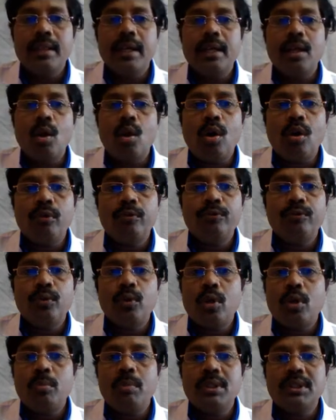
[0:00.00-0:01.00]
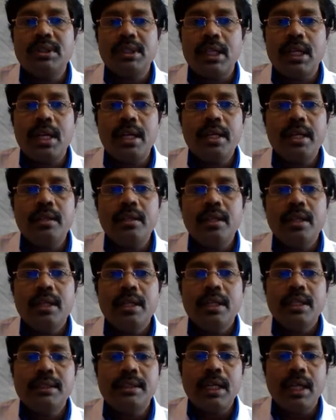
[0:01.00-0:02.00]
That off normal saline
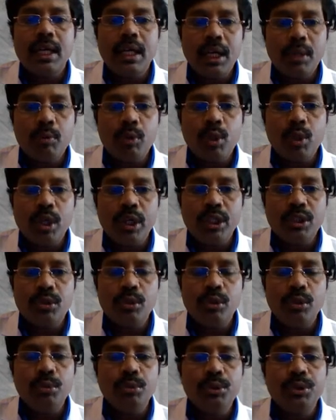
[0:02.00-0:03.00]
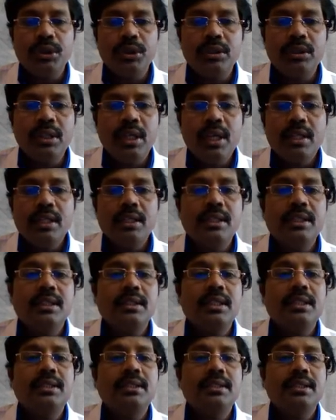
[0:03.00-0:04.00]
is the hypotonic solution.
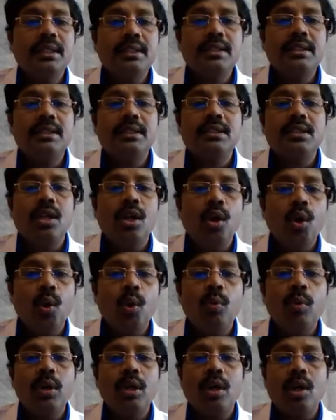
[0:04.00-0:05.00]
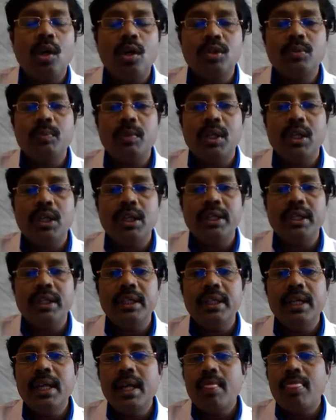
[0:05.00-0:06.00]
This is lower
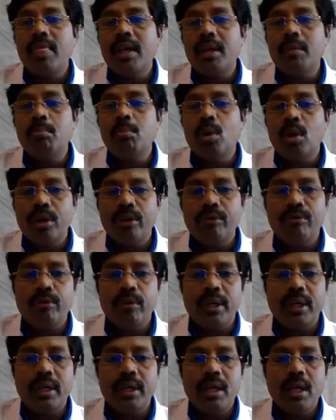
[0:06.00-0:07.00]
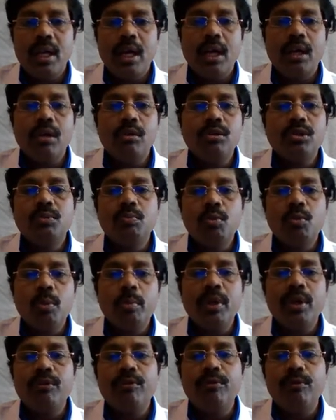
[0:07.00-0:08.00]
osmolality than body fluid. Allows
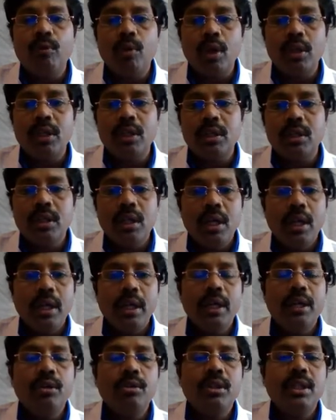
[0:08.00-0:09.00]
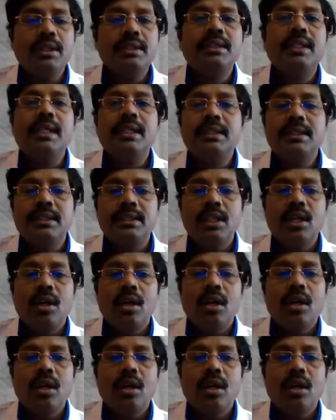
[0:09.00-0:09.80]
movement of water into the cells